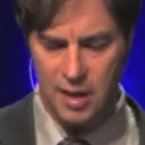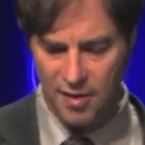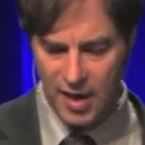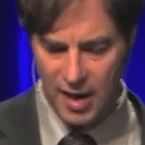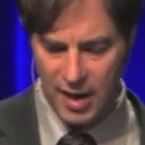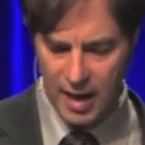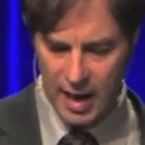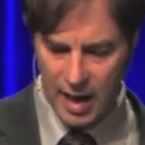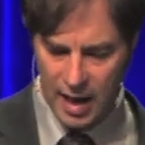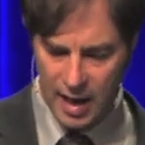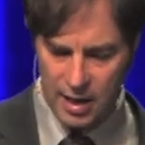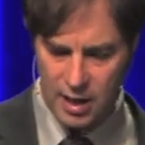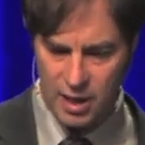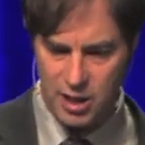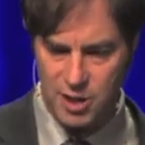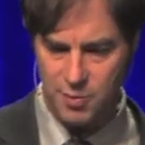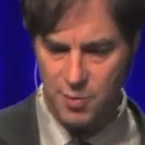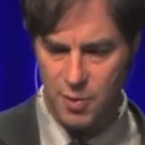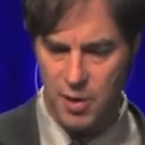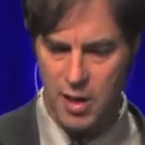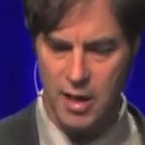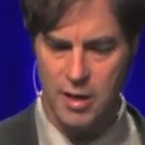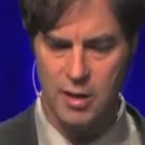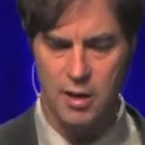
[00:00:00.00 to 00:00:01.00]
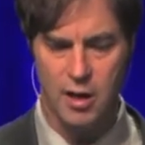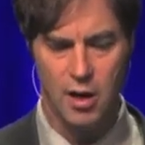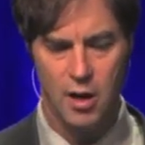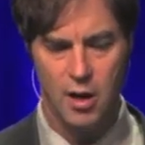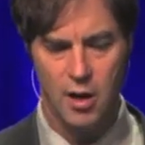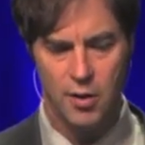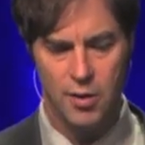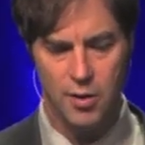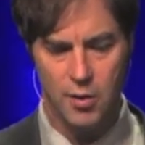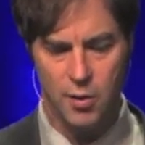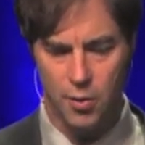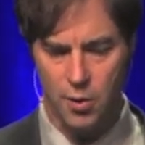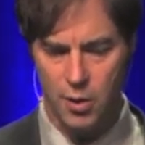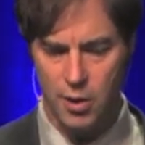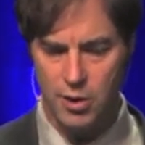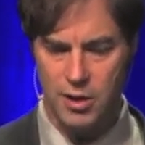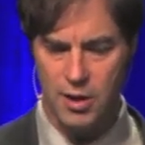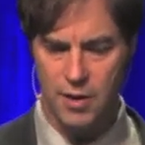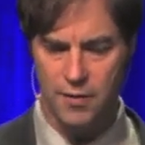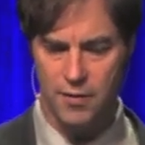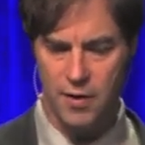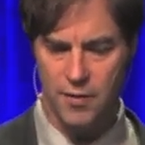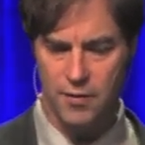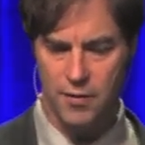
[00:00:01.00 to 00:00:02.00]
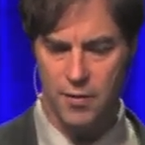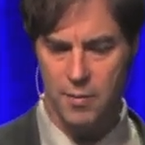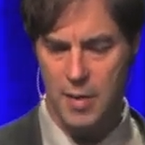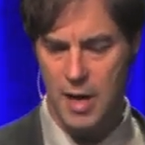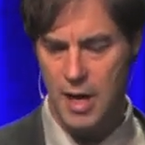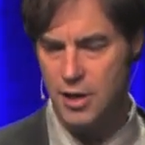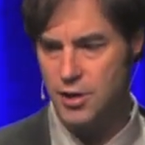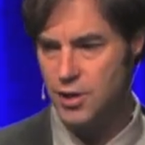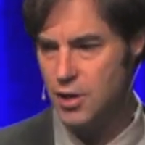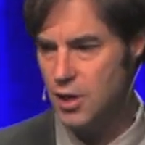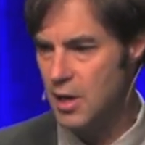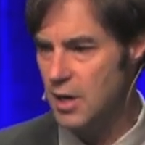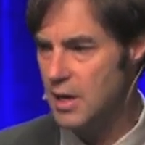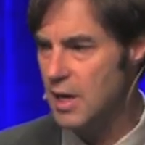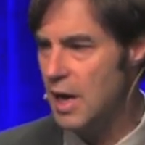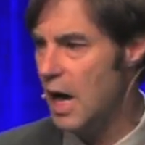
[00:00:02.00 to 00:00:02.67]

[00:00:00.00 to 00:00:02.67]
that they can't explain the origin of information.